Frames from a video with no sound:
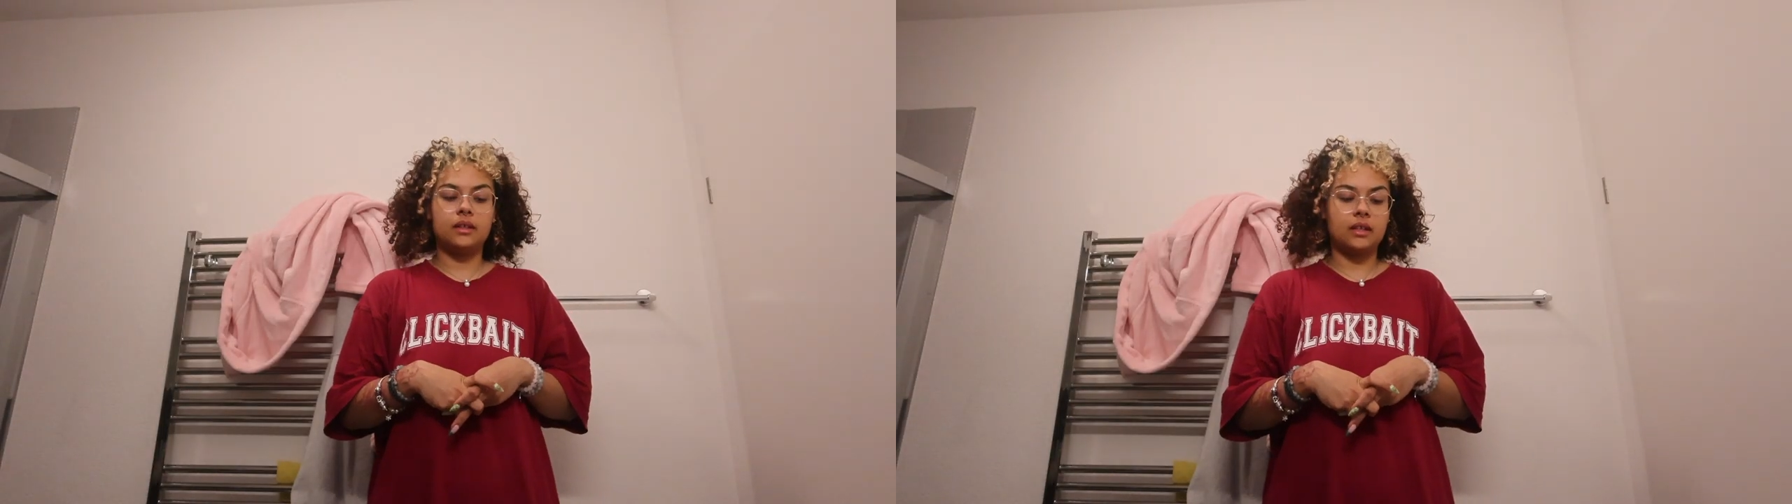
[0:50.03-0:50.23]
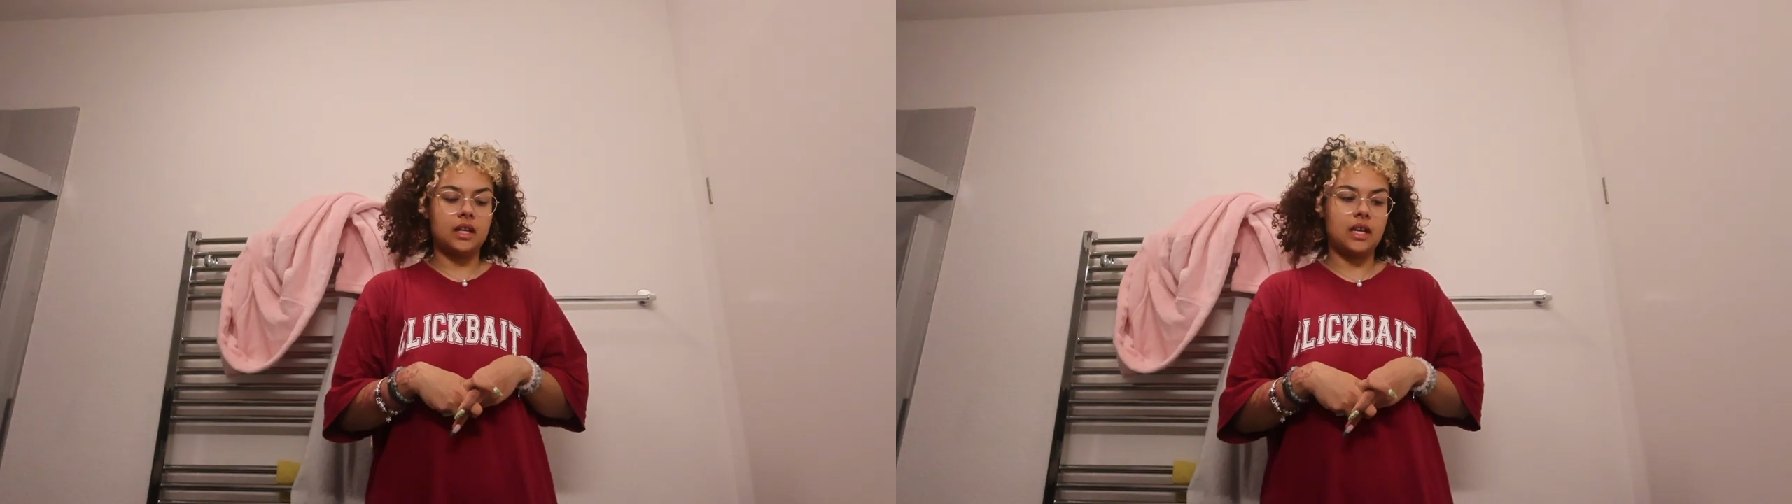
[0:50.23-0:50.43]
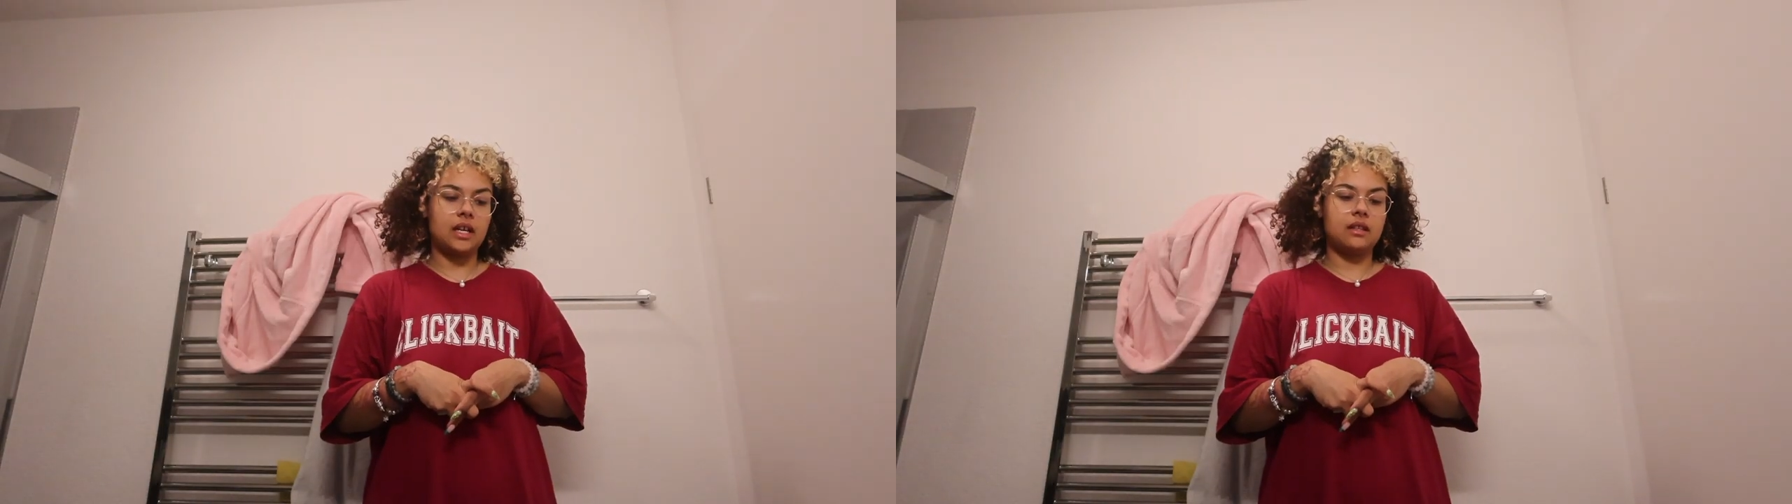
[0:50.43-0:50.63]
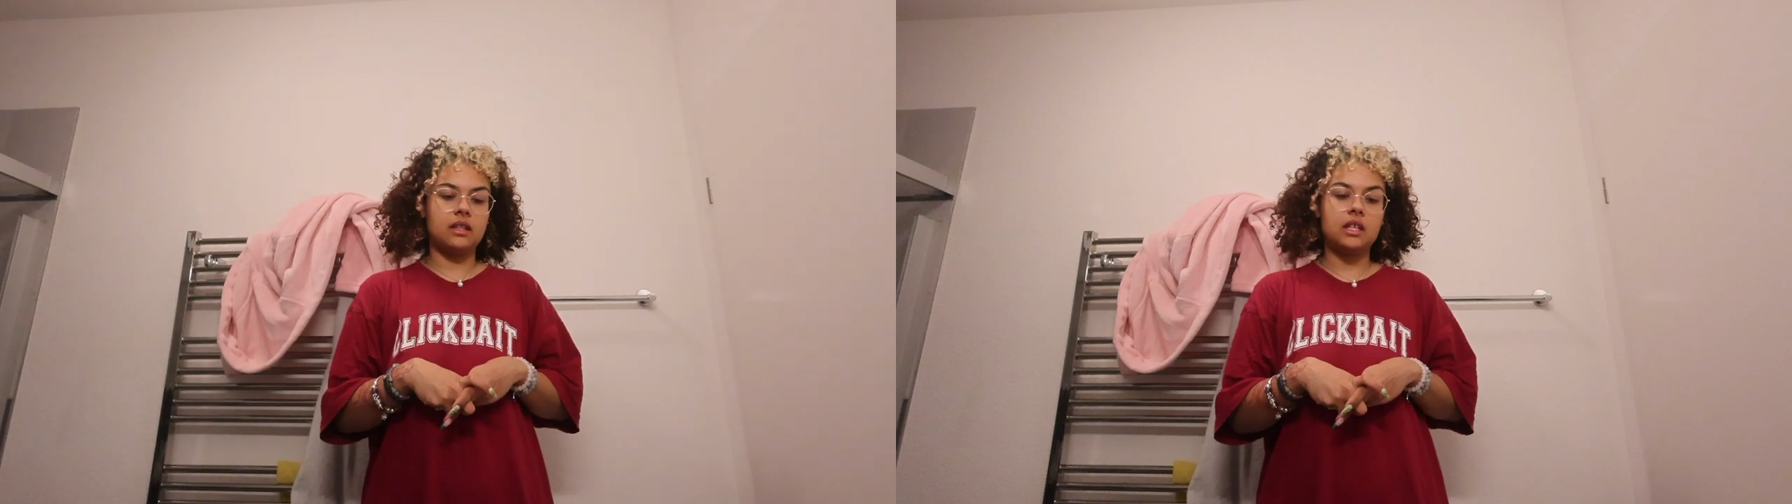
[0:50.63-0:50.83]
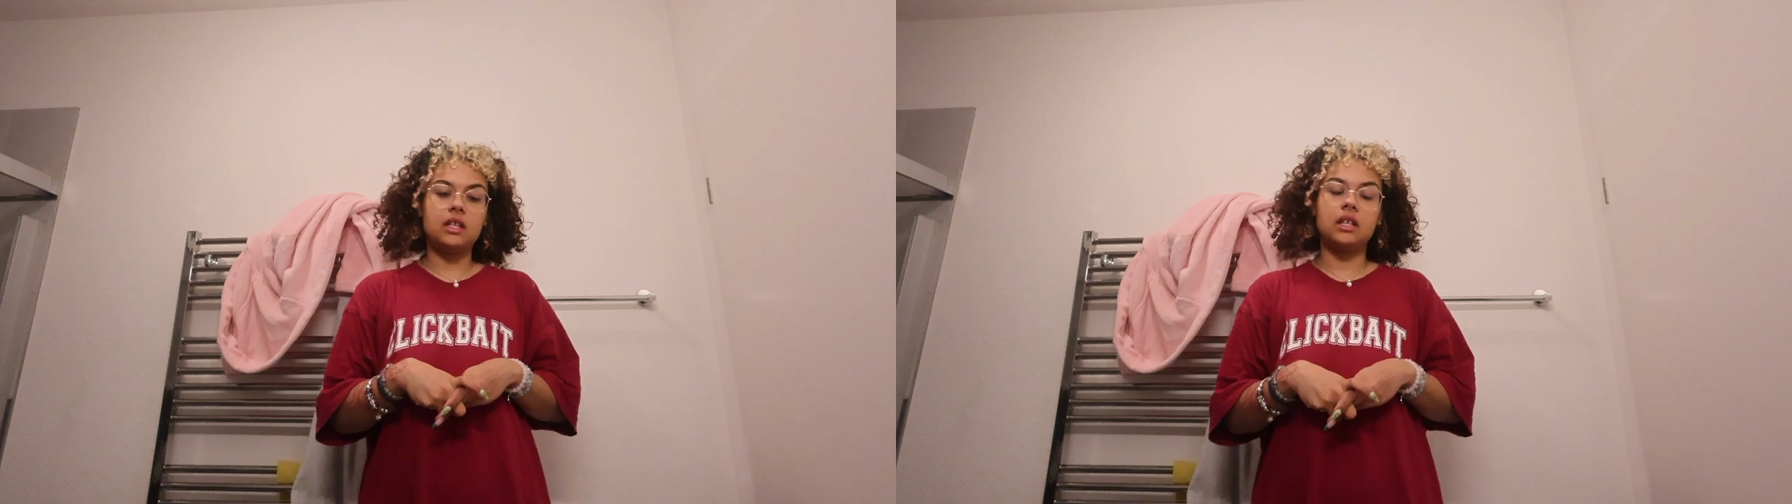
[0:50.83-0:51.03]
Okay, I
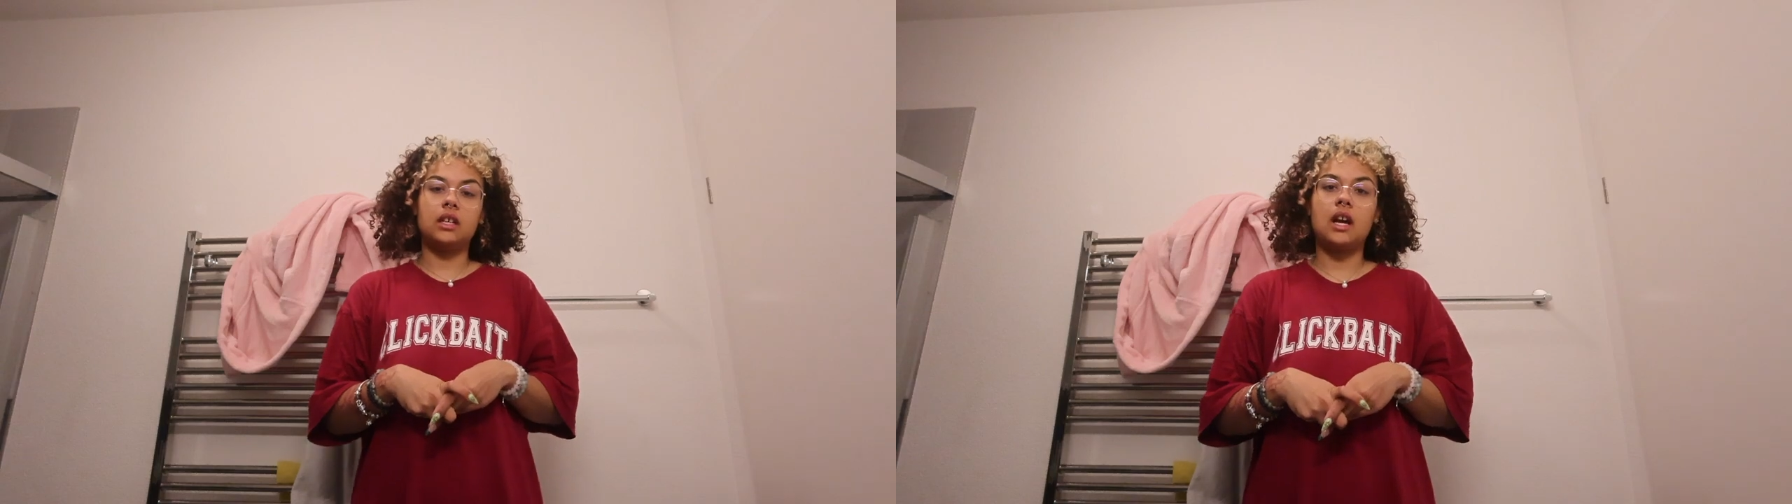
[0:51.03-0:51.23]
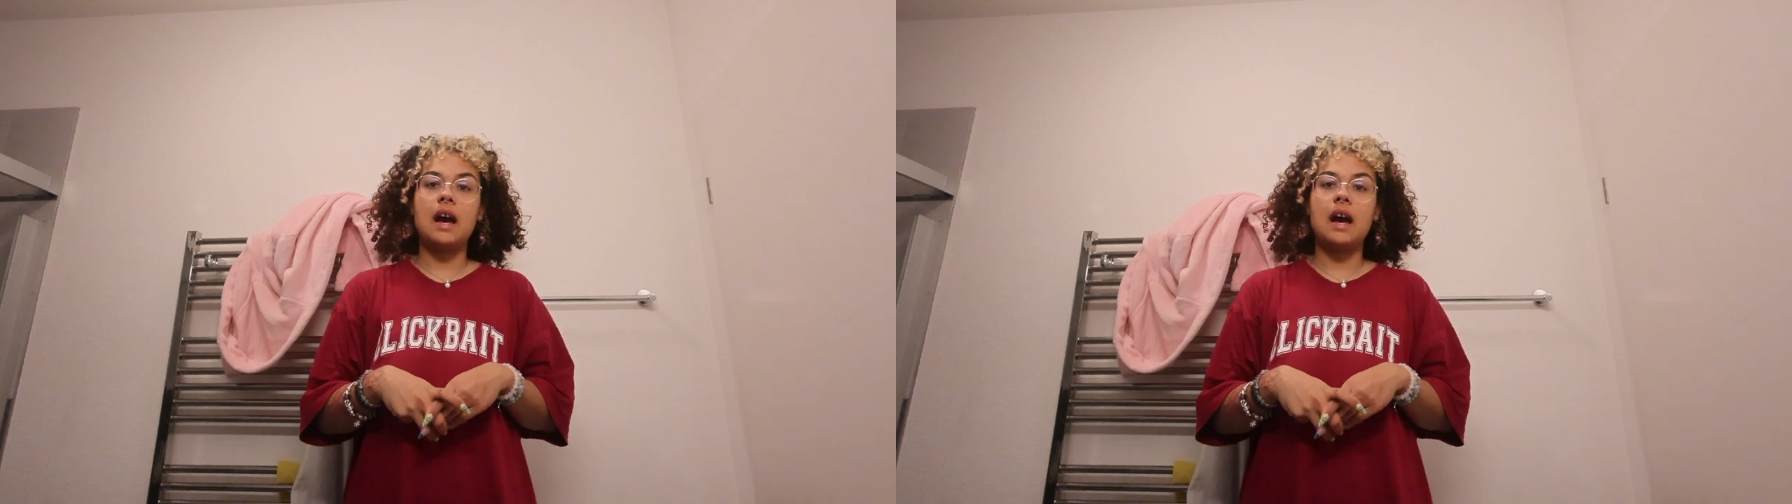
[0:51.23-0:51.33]
think